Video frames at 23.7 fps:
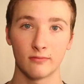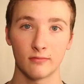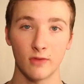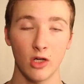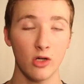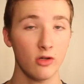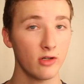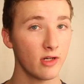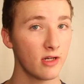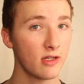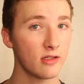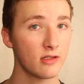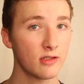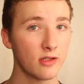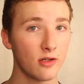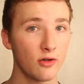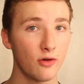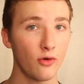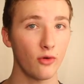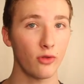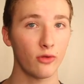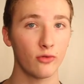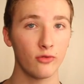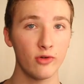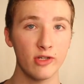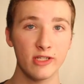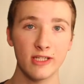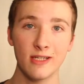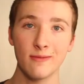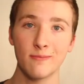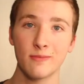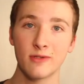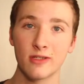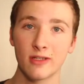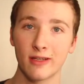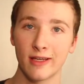Okay, so 3
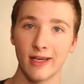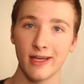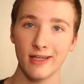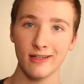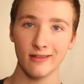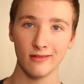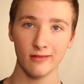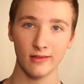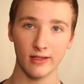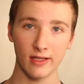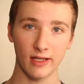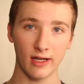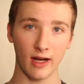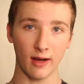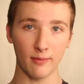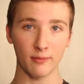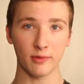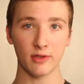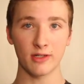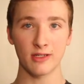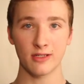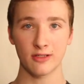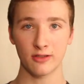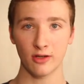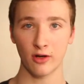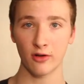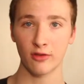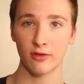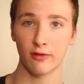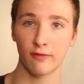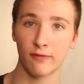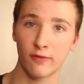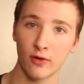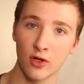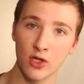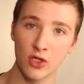tips again, and I'm gonna start the
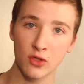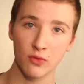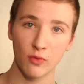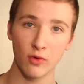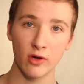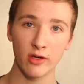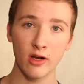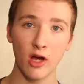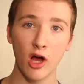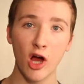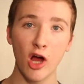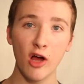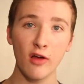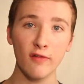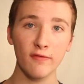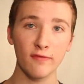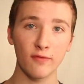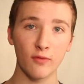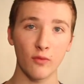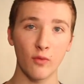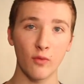first one off